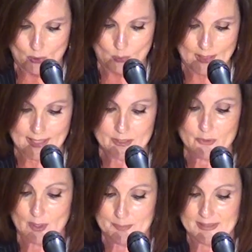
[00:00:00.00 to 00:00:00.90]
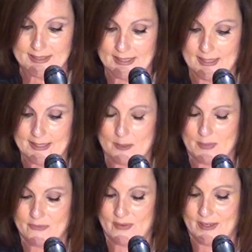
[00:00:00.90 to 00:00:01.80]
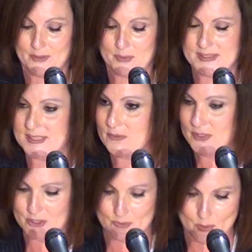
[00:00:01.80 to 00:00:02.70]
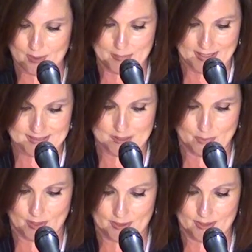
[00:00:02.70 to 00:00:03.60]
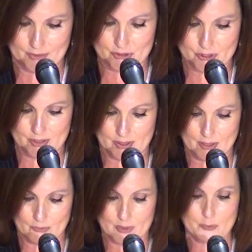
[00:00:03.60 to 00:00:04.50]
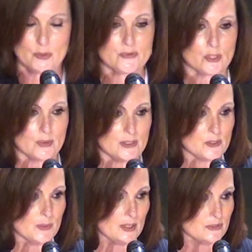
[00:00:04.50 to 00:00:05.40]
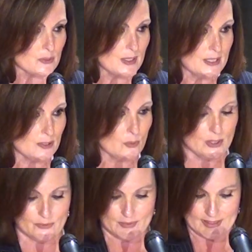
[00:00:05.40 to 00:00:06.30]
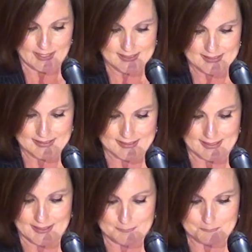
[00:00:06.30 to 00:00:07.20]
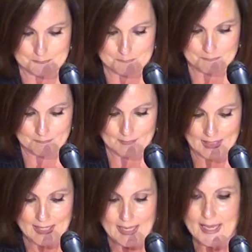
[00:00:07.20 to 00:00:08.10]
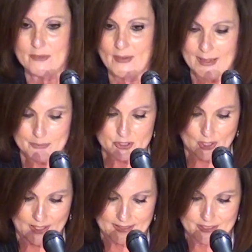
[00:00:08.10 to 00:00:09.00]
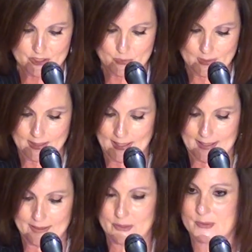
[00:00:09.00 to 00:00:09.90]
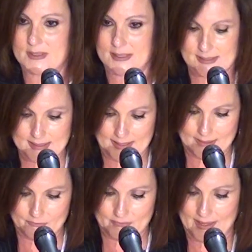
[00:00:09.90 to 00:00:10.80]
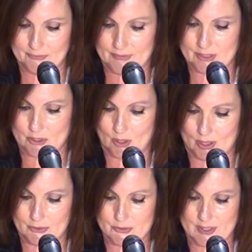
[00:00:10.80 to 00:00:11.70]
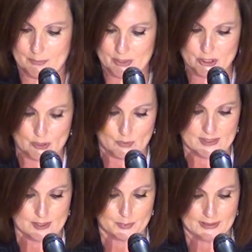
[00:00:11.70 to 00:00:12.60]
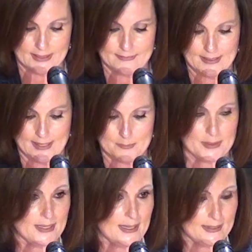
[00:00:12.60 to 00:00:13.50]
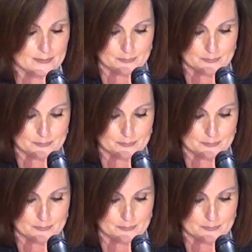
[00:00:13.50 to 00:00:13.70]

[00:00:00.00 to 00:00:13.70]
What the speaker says: When I grew up in Connecticut, my father was a Division I basketball coach. We moved to Greensboro so he could work for the ACC. If I were talking to a guy who's, let's say, 5 feet tall, whose ambition was to play in the NBA,